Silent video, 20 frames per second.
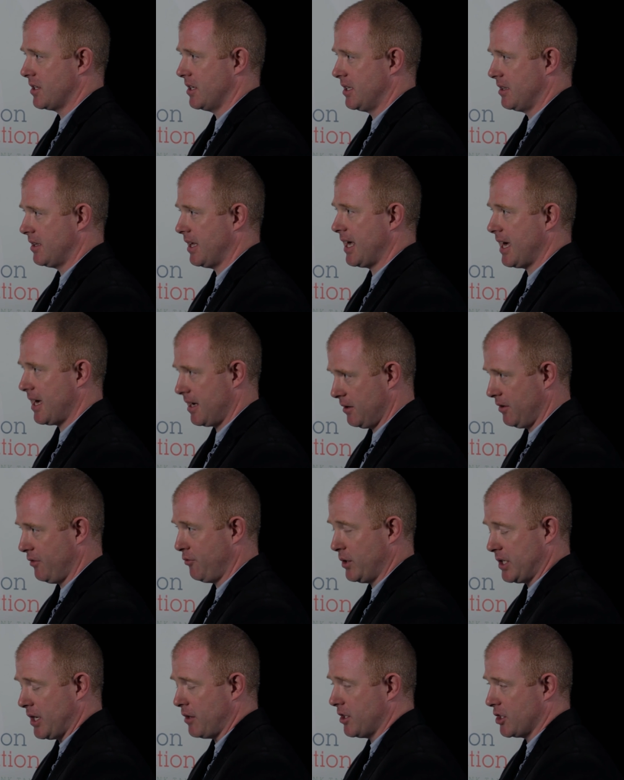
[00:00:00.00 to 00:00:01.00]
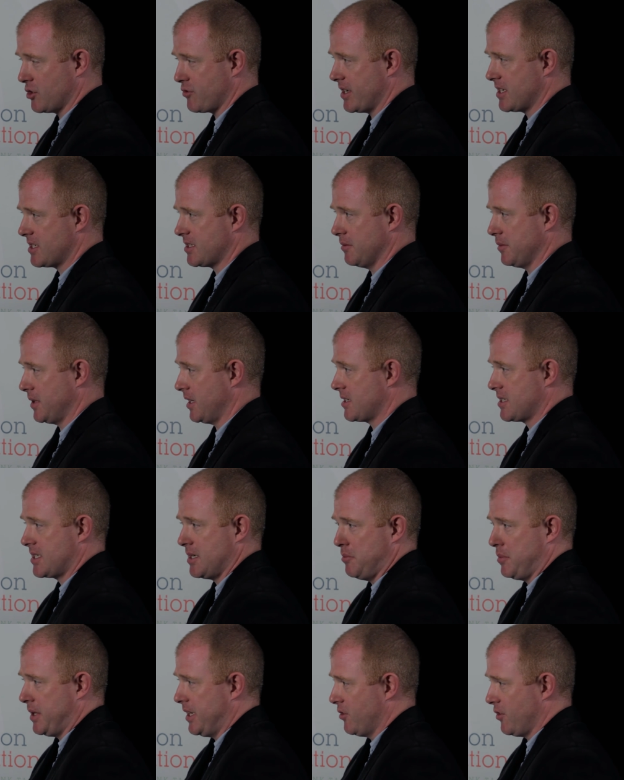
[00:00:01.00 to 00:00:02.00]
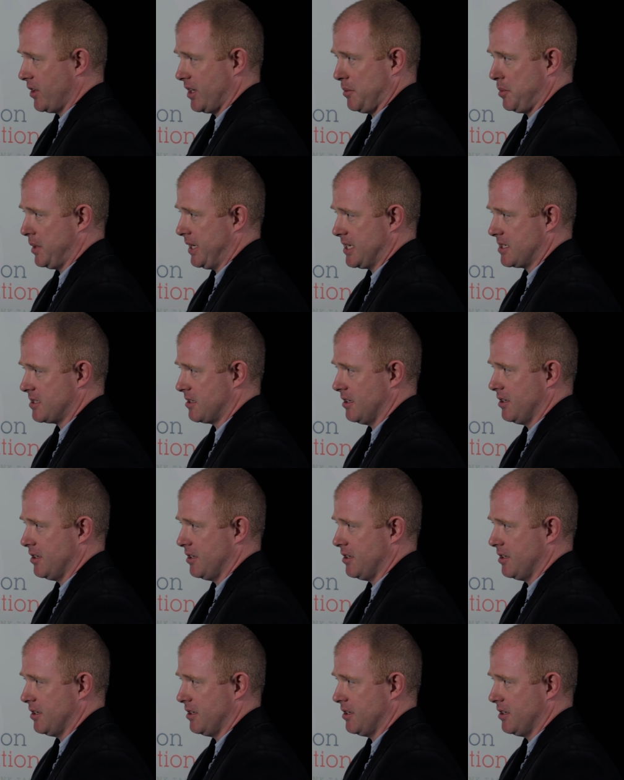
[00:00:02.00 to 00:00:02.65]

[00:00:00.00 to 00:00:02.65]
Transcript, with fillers: And they, if we don't address them, they are simply not in a place to